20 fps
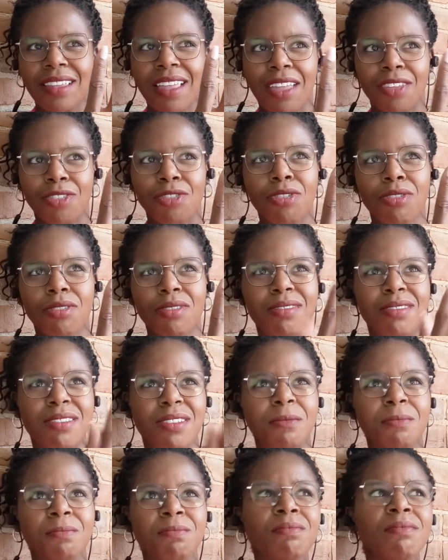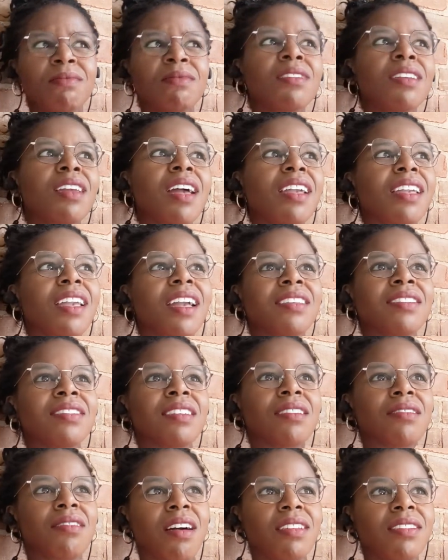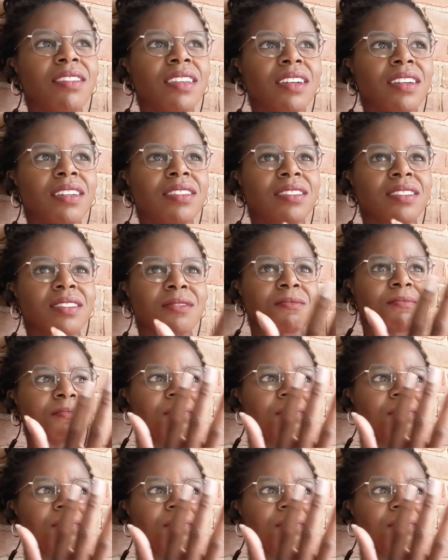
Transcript: into, I guess, Arondir's